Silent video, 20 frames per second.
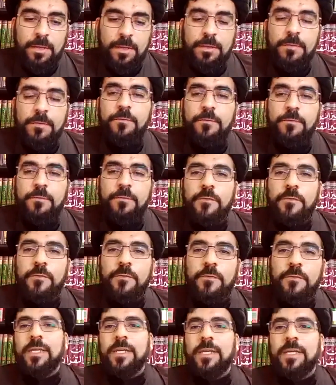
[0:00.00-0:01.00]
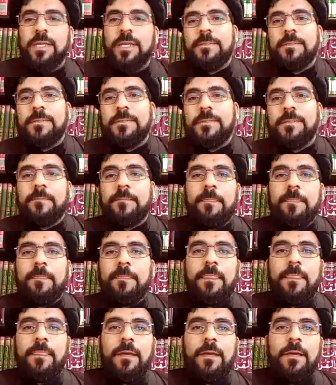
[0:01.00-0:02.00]
The first is
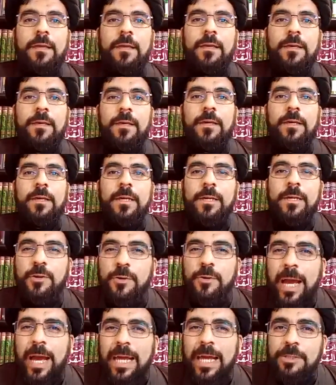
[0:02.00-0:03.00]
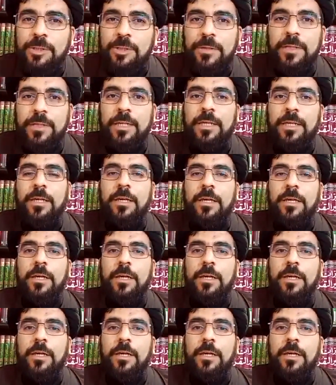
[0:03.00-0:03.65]
gradually